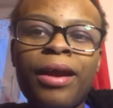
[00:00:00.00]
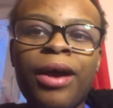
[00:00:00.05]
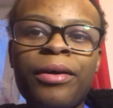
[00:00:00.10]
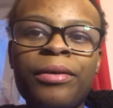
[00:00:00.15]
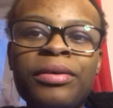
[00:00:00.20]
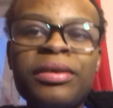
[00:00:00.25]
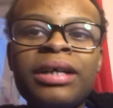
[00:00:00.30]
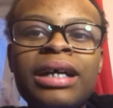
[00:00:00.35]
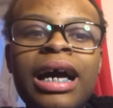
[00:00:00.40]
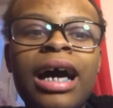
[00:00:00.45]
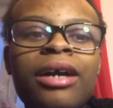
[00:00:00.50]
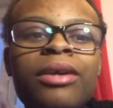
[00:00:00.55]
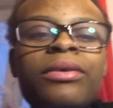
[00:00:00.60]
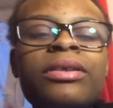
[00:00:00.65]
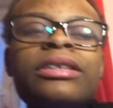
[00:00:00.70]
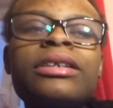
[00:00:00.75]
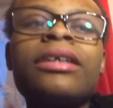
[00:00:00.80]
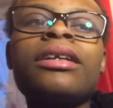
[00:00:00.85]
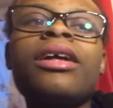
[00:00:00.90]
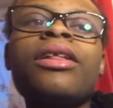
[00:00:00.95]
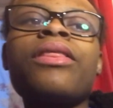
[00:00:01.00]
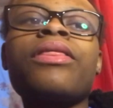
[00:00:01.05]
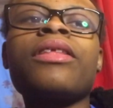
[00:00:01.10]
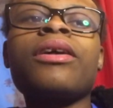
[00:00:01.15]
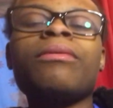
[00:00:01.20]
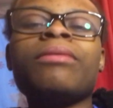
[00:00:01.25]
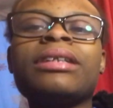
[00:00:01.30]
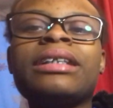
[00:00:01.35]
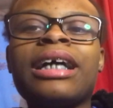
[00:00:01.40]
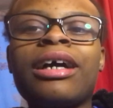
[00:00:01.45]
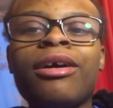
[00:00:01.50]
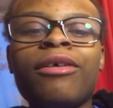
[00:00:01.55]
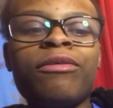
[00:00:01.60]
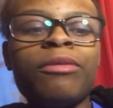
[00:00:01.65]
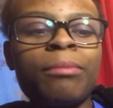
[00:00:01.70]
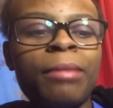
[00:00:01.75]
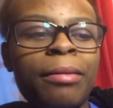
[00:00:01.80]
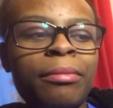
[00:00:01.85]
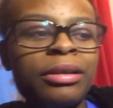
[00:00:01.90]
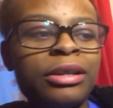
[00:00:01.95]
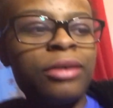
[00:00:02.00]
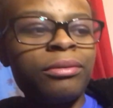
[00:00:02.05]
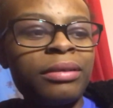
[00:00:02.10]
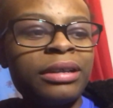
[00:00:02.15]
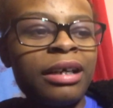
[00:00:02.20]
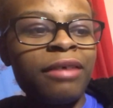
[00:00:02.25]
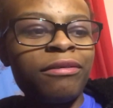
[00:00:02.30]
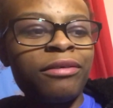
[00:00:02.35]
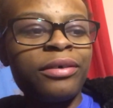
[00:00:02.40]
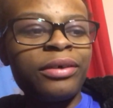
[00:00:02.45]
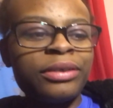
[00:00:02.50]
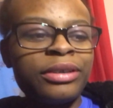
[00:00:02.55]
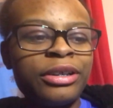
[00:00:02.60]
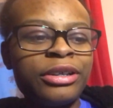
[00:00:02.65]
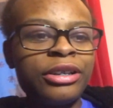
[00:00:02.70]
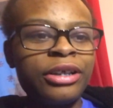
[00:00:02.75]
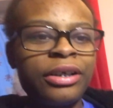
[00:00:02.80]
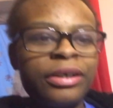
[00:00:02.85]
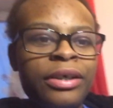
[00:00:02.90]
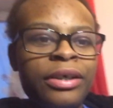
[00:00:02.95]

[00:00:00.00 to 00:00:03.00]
Oh, and also another thing which I got from Amazon, which I forgot to show